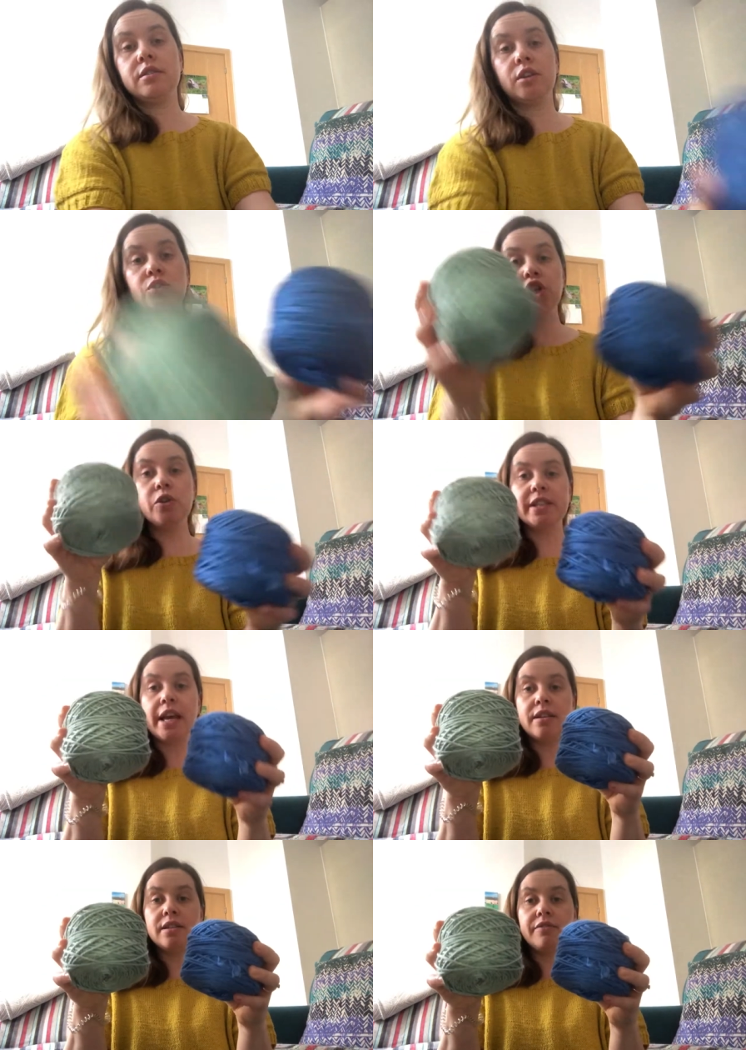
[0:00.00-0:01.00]
so two
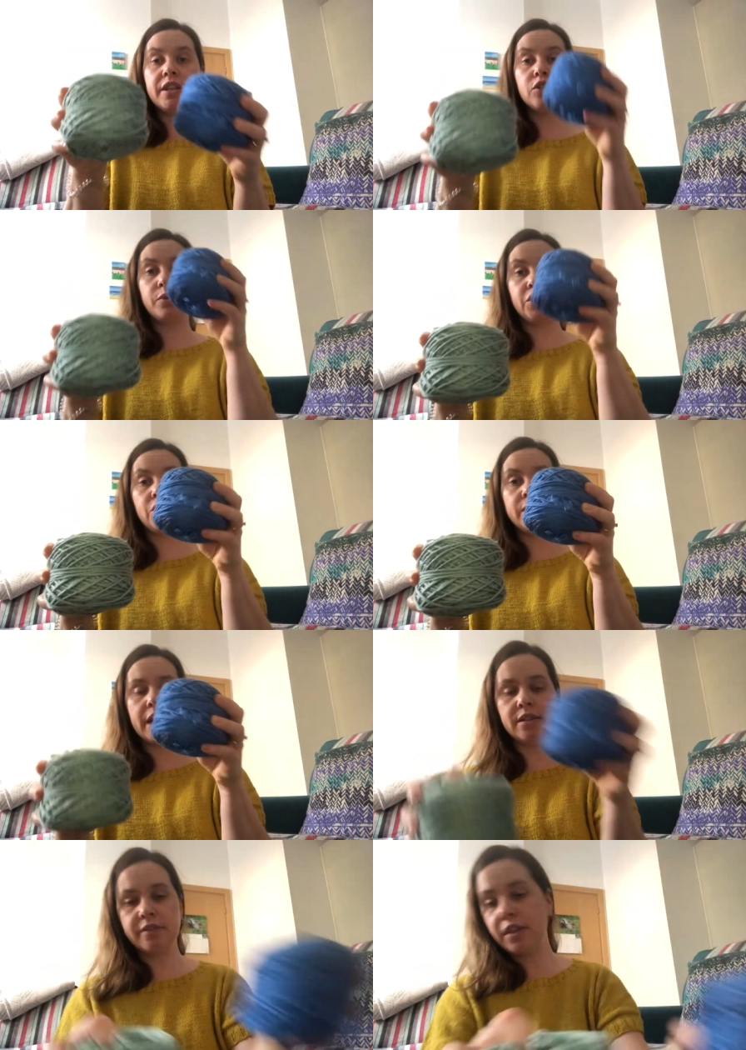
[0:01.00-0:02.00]
skeins of this one two
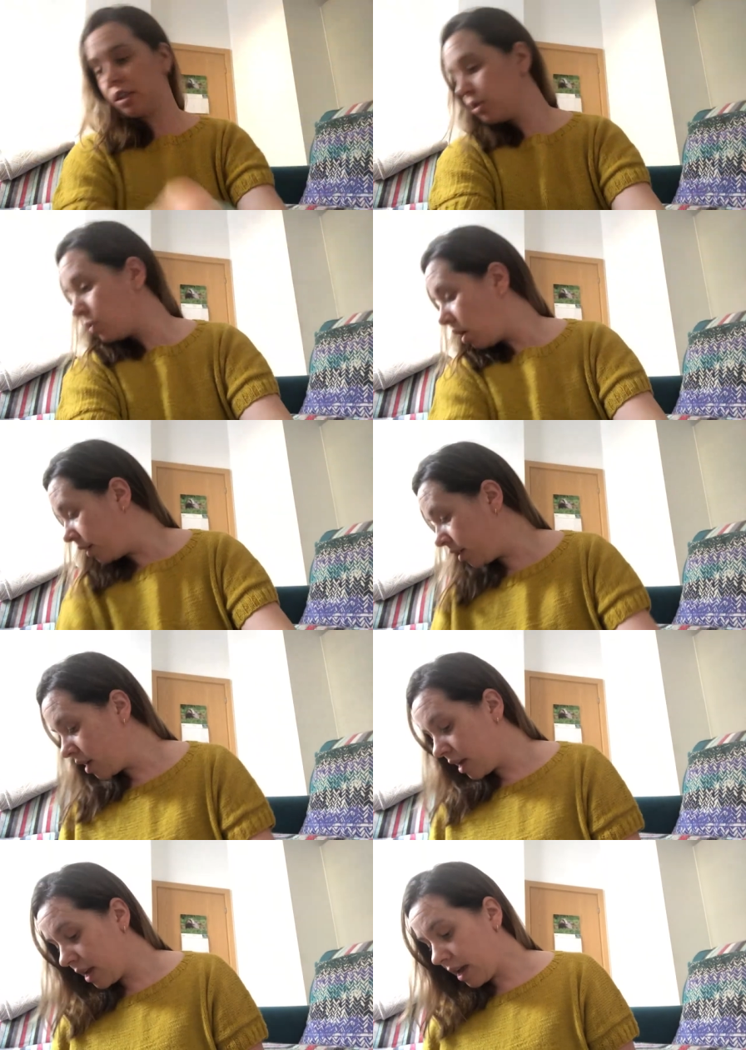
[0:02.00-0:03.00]
skeins of this one
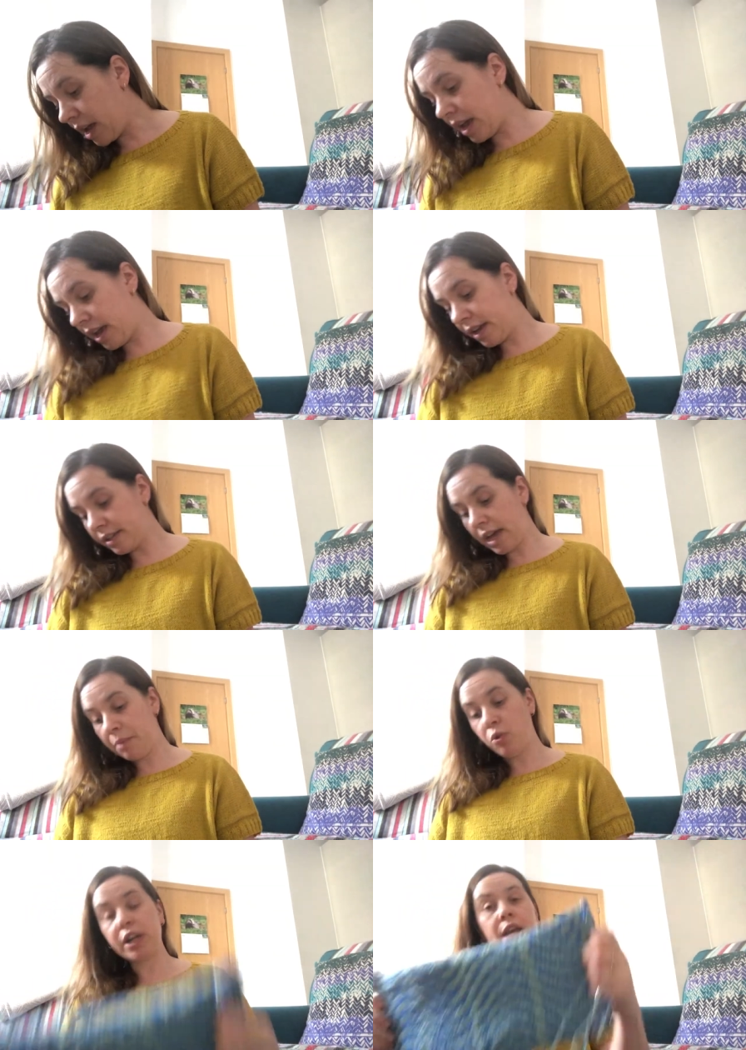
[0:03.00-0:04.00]
and
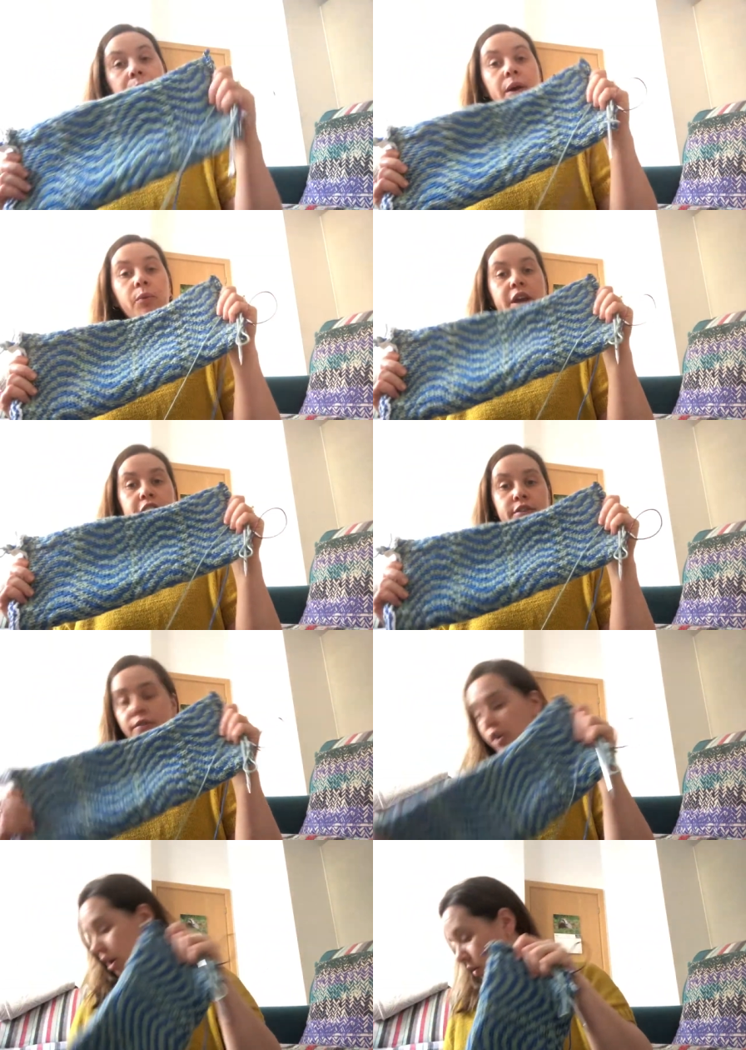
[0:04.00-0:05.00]
I'm working my way
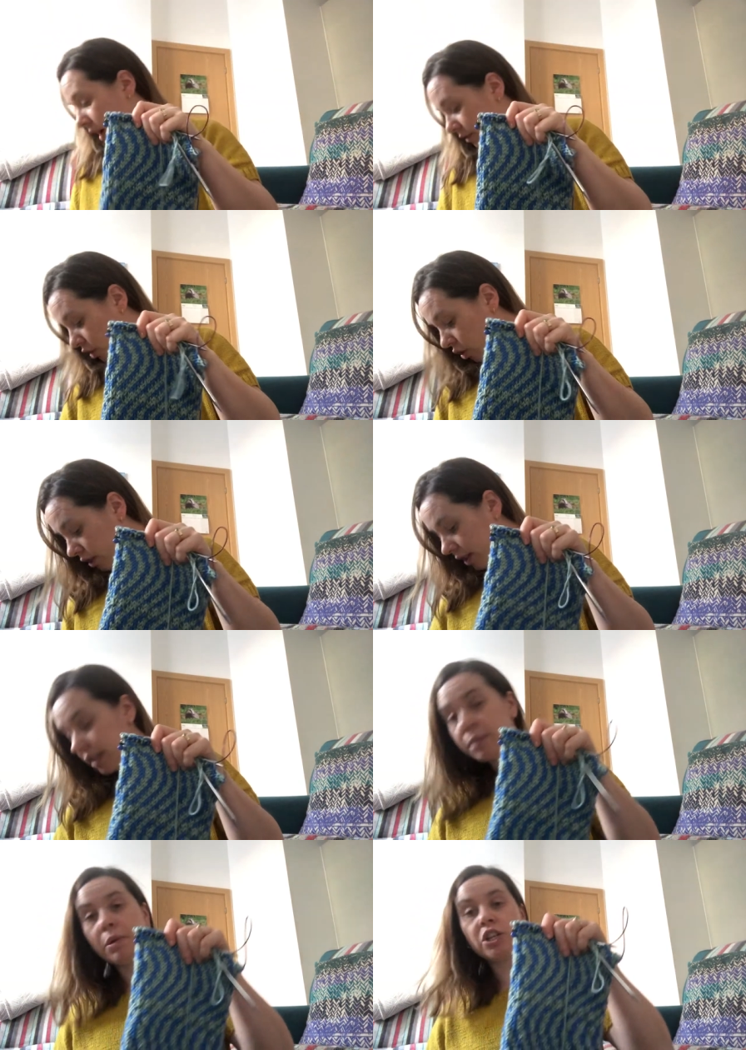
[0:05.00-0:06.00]
through I've got
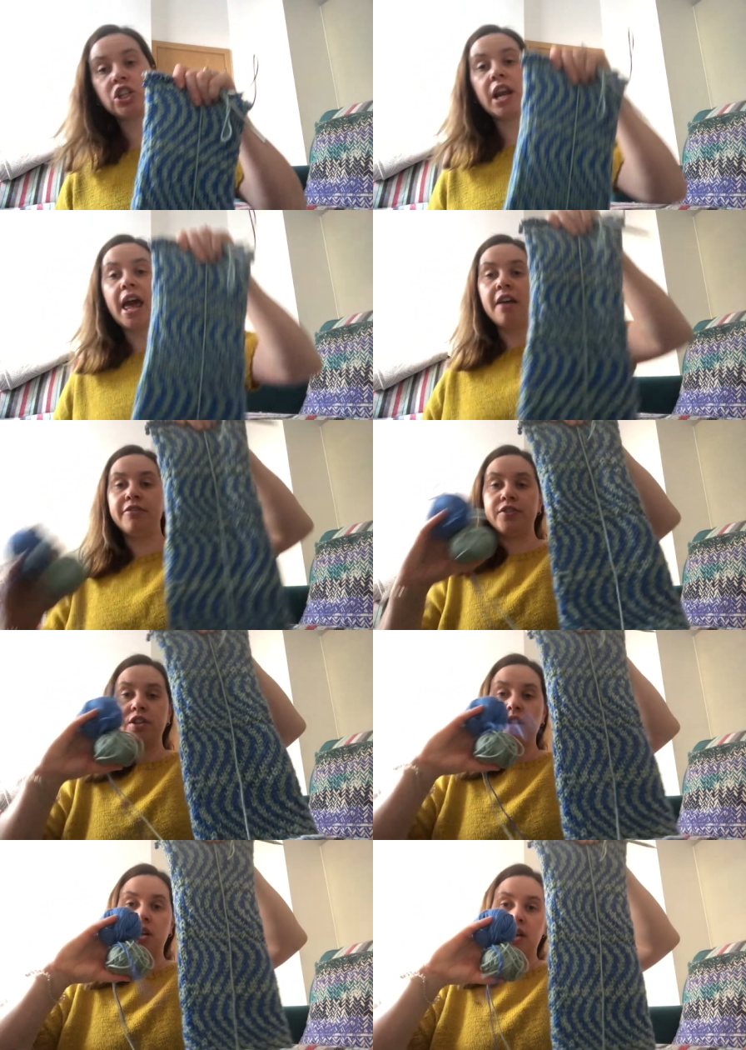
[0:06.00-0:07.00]
this much left
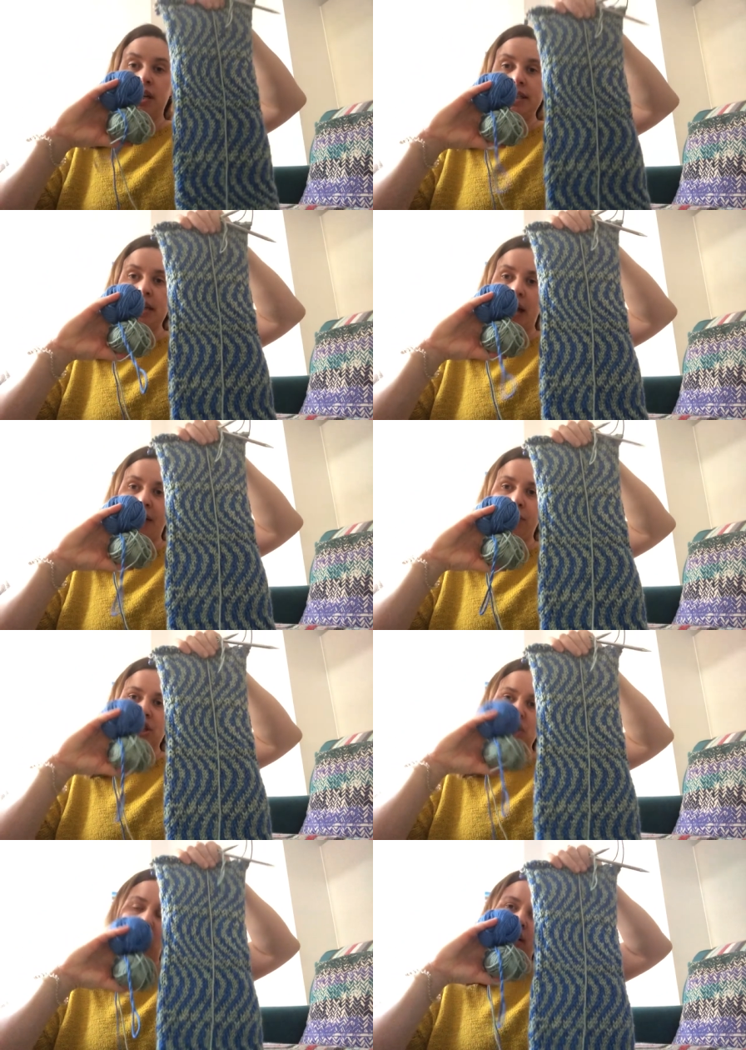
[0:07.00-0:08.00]
until I
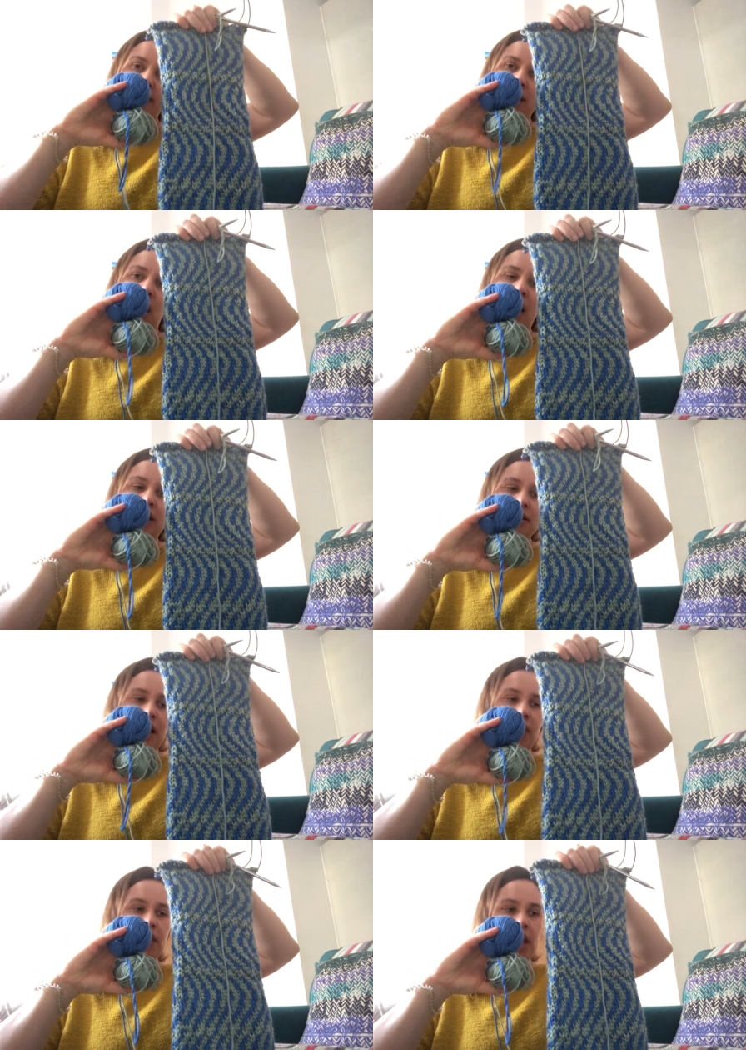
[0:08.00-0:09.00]
reach half size
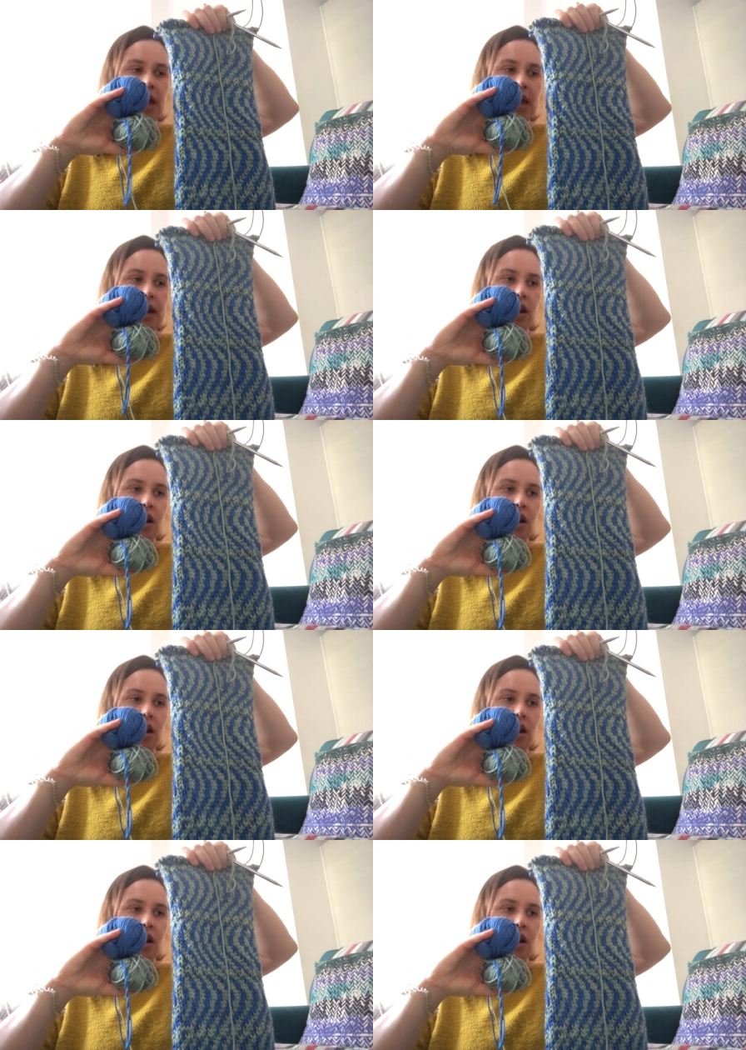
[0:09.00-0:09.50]
and then